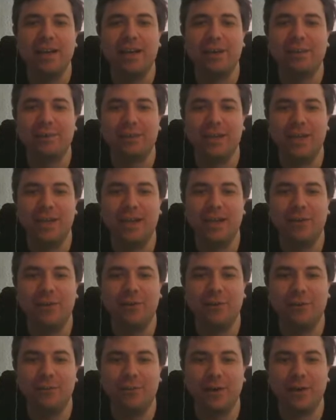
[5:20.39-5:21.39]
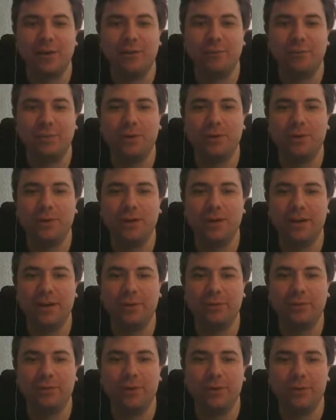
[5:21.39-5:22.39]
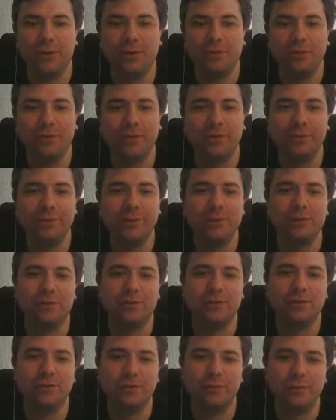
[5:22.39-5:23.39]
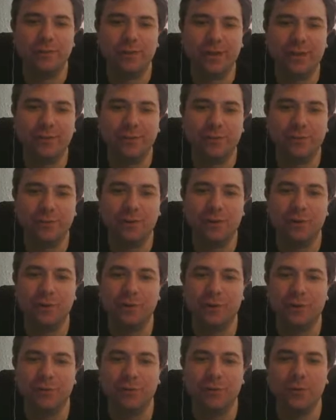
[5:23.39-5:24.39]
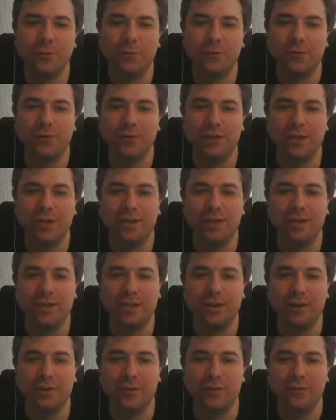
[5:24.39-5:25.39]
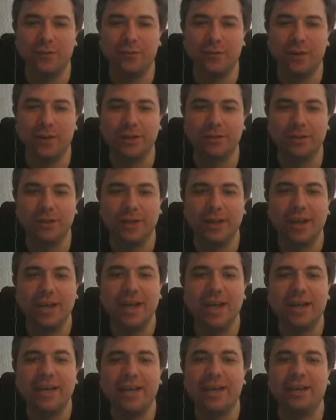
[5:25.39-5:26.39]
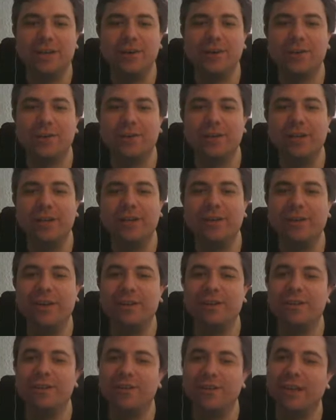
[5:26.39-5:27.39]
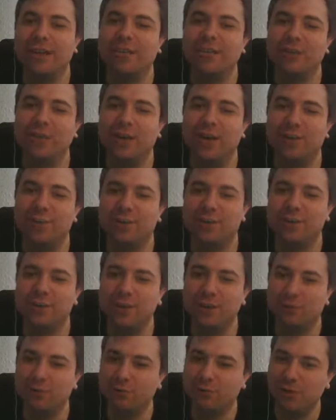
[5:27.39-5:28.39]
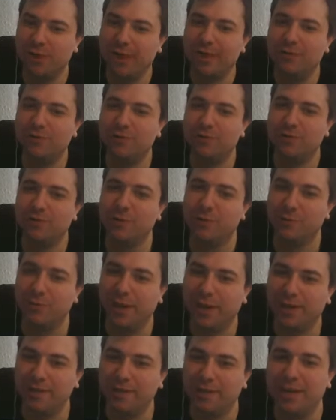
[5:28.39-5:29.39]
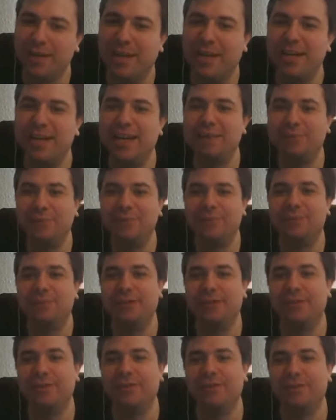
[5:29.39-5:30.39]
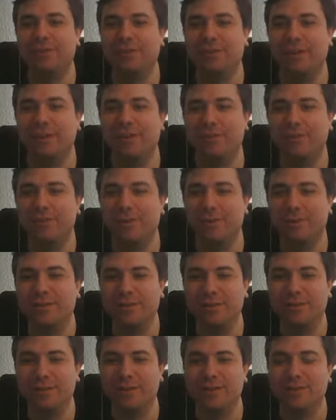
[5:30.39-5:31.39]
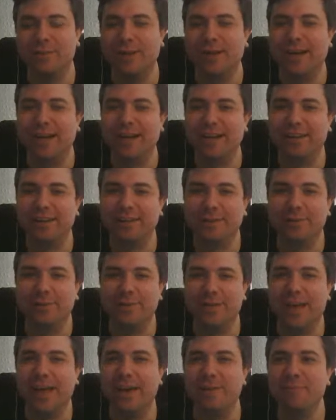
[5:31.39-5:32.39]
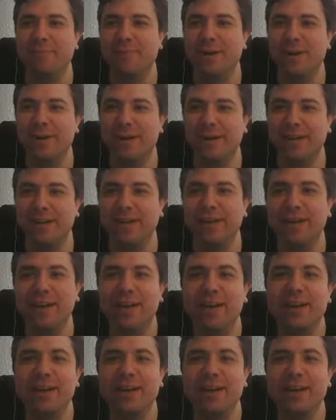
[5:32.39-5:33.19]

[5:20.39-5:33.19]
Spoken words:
It was he who first built the Iron Rock, the most redoubtable orc fortress in the old world. Yet conquering greenskin tribes was no real challenge for Gorbad, so he inevitably crossed over to the human land of the Empire.